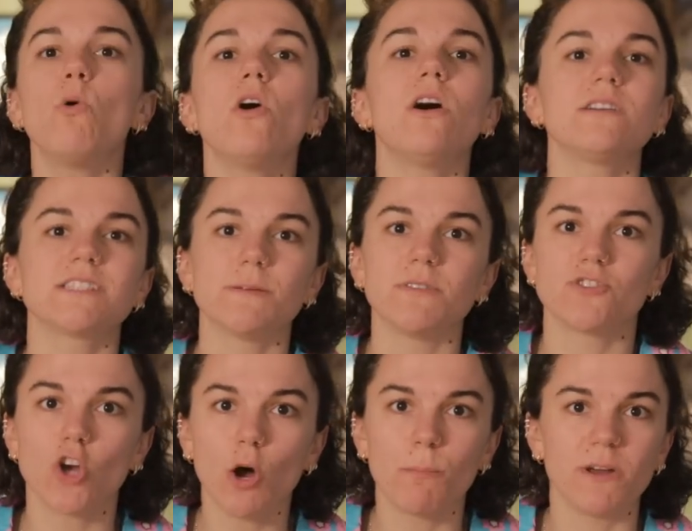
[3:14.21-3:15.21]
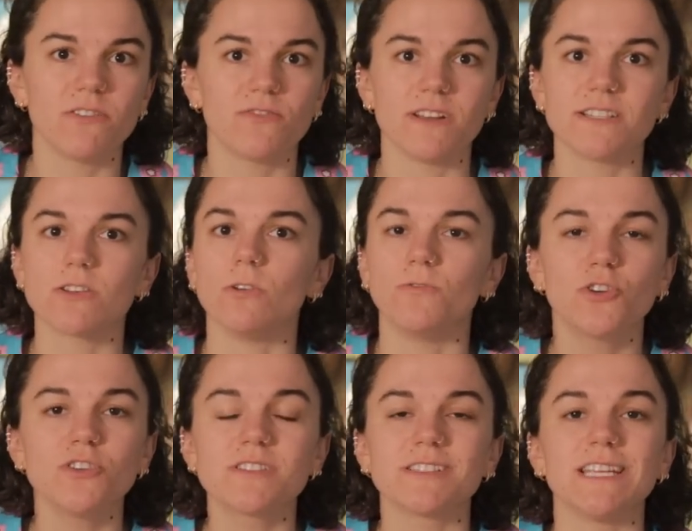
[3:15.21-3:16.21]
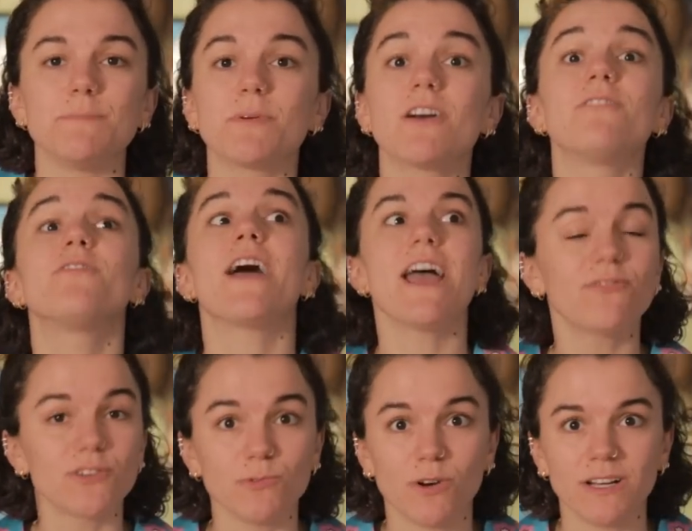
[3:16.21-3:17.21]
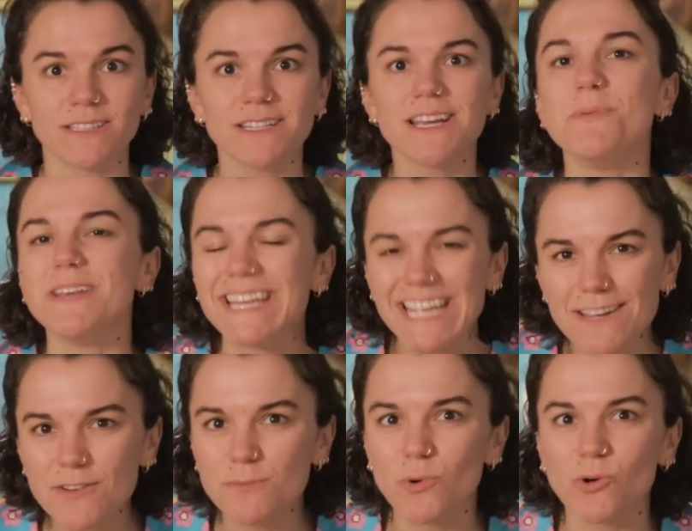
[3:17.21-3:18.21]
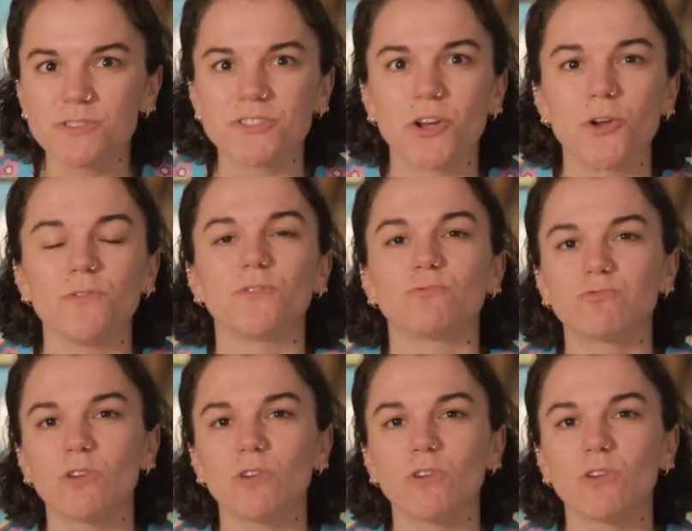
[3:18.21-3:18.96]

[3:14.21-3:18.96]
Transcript: what are some of the top benefits of good sleep for everyone, but even more so for